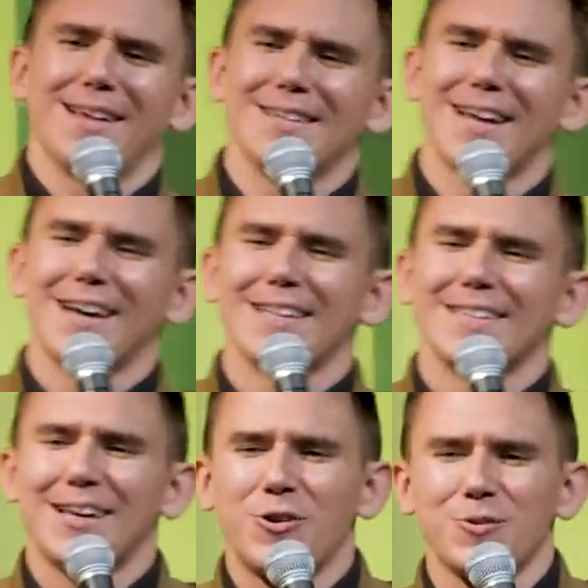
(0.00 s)
Yeah.
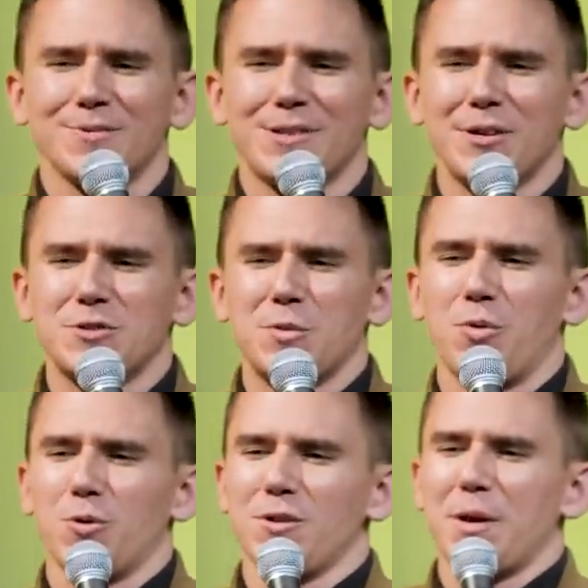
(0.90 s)
They don't close the
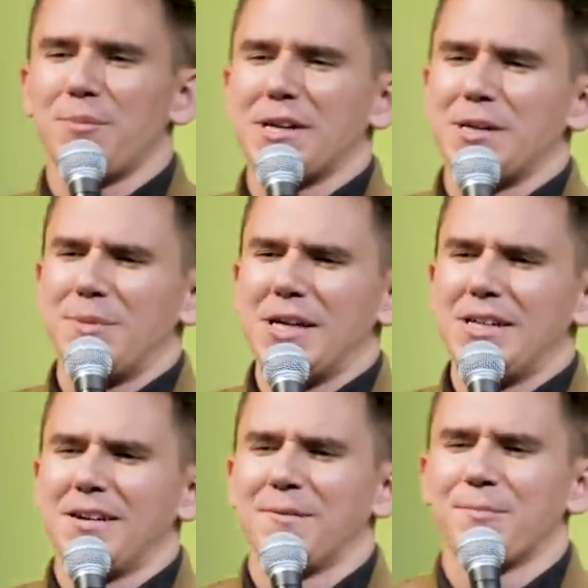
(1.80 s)
pool, they bring in me.